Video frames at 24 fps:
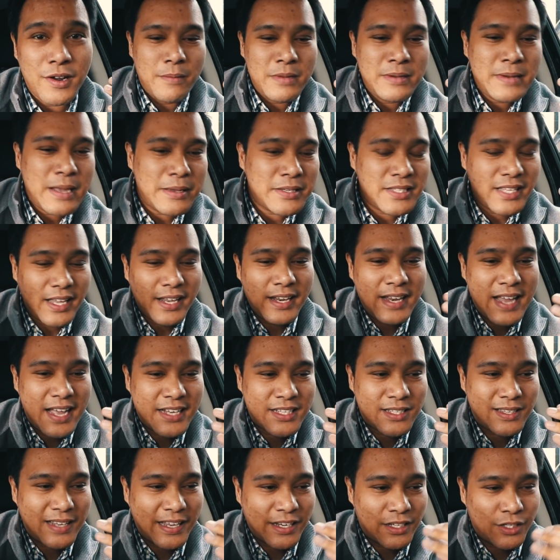I'm not saying
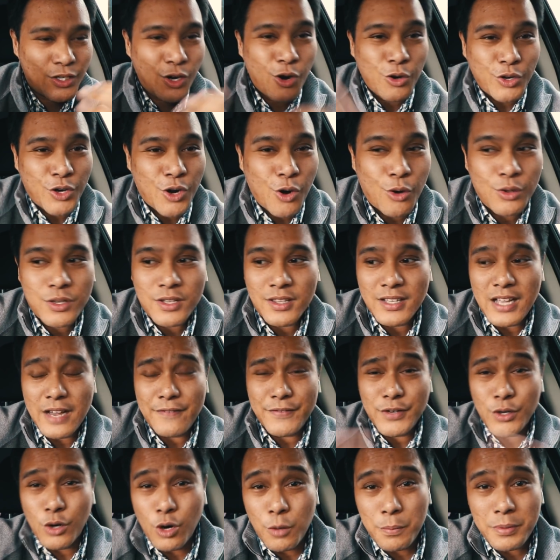that's like your goal in
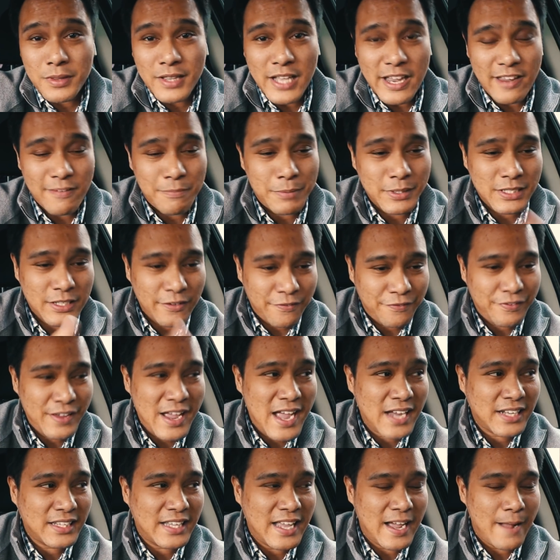life, your hope in life, but the
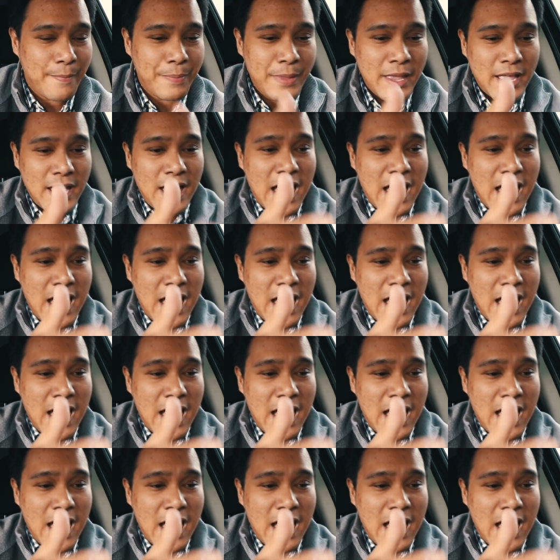fact that